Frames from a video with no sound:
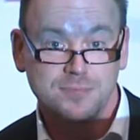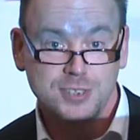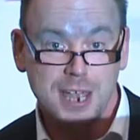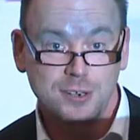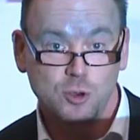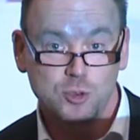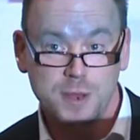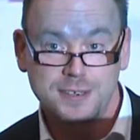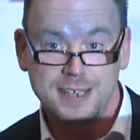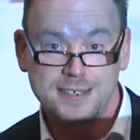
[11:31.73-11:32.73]
10 or
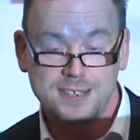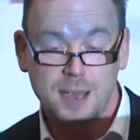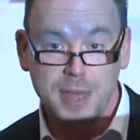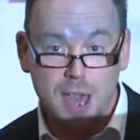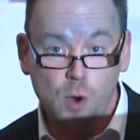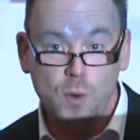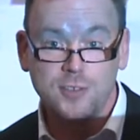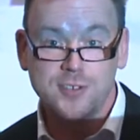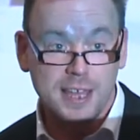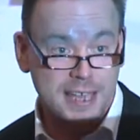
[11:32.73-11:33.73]
20 years' time, they are
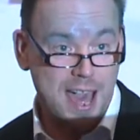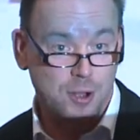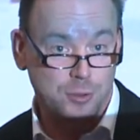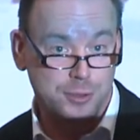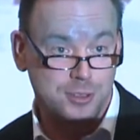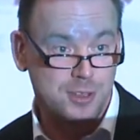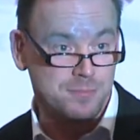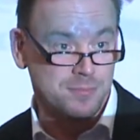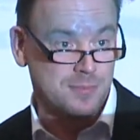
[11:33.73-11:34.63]
ones like health,